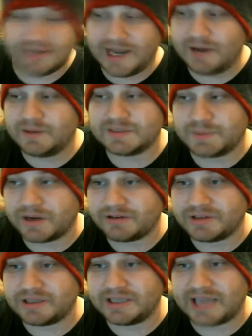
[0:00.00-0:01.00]
Now, it's better
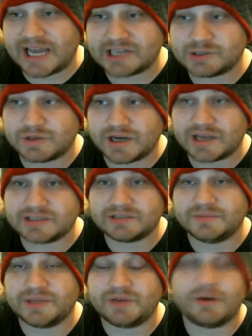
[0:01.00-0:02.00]
than the actual
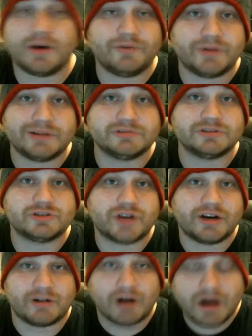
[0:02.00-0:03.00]
costume that Ryan Reynolds
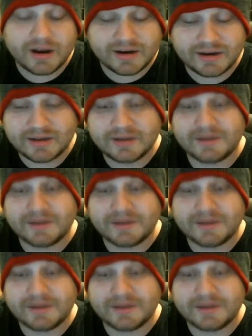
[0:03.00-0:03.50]
tried on.